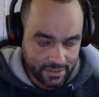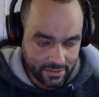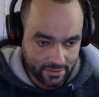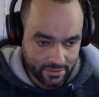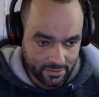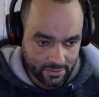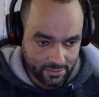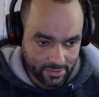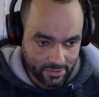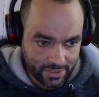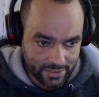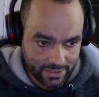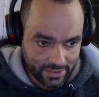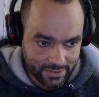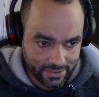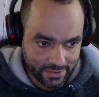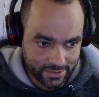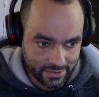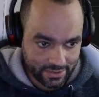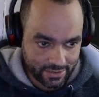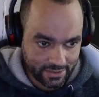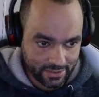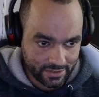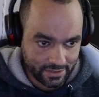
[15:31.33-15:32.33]
Wait,
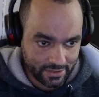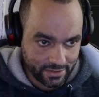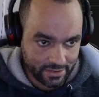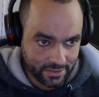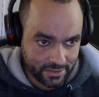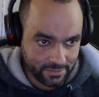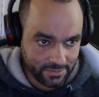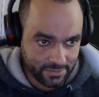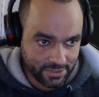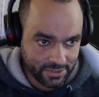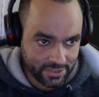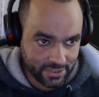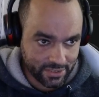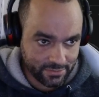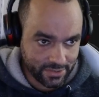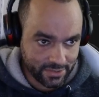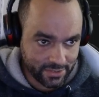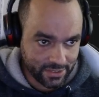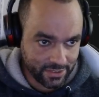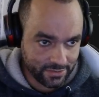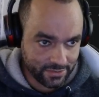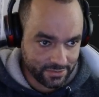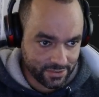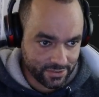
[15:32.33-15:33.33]
let me check my
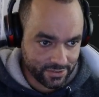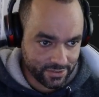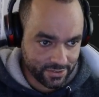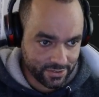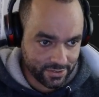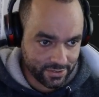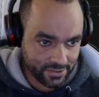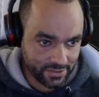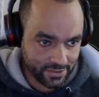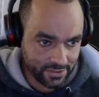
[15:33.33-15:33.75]
notes.